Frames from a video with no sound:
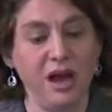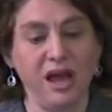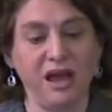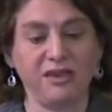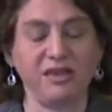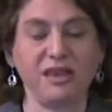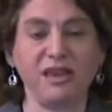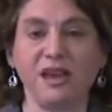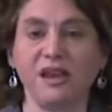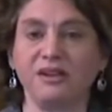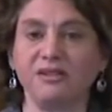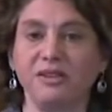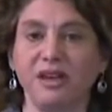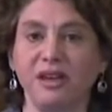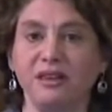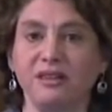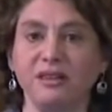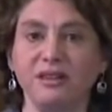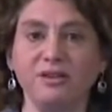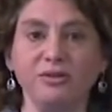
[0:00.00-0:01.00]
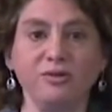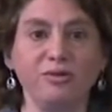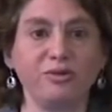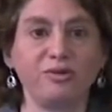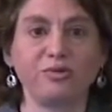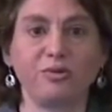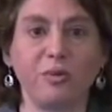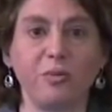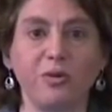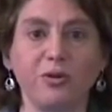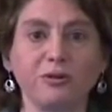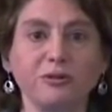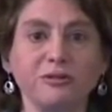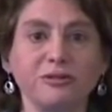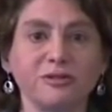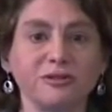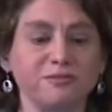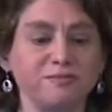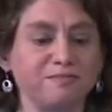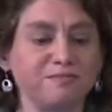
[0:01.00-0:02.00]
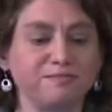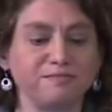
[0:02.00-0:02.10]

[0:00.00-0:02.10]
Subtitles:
as the Yale Daily News reports,